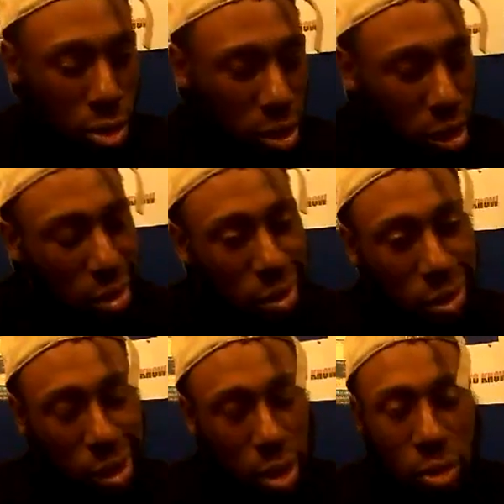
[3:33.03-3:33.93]
that
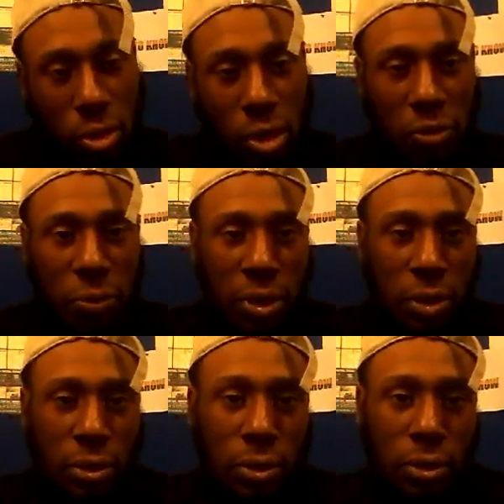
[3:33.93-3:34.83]
they took off me
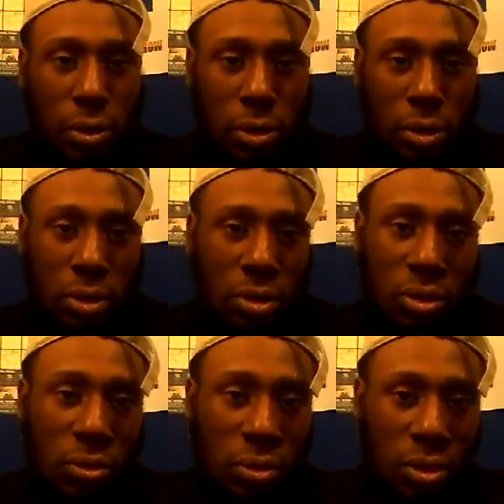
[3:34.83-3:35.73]
and
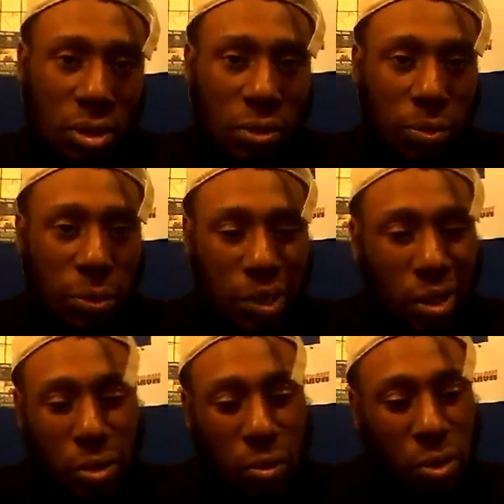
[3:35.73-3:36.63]
didn't want to give me back
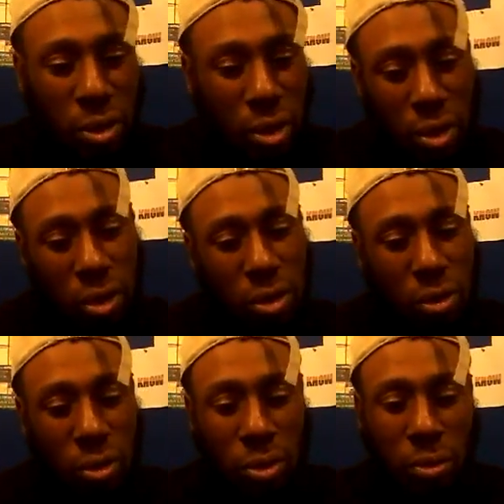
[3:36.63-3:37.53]
and whatnot.
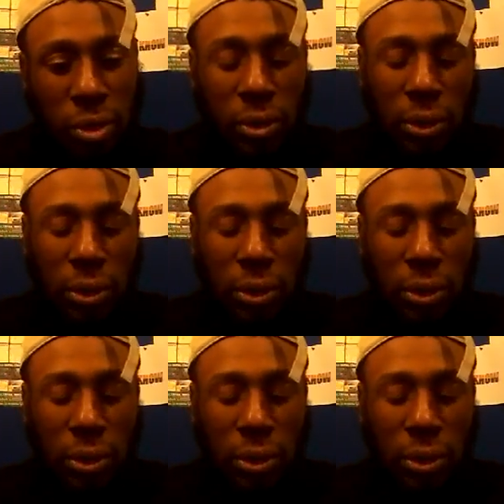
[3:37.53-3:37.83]
You know what I mean?